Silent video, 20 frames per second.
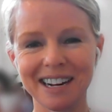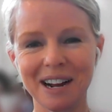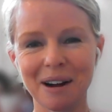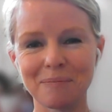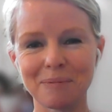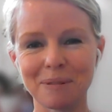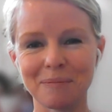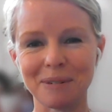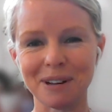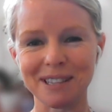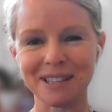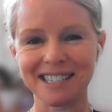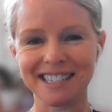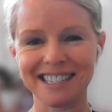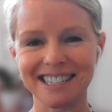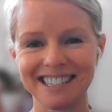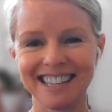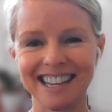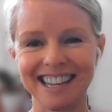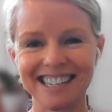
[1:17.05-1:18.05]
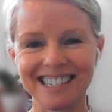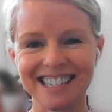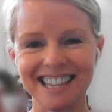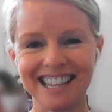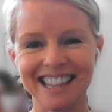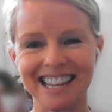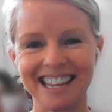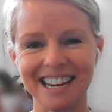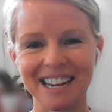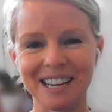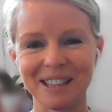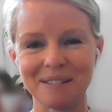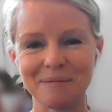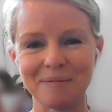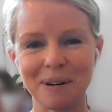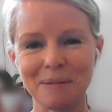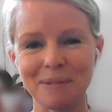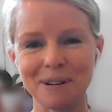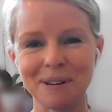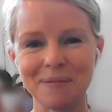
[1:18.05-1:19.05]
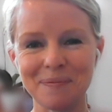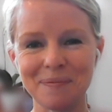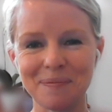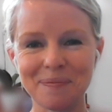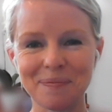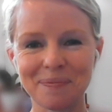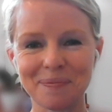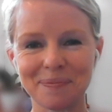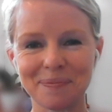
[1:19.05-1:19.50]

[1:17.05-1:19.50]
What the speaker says: a couple of months. That's the thing at the moment.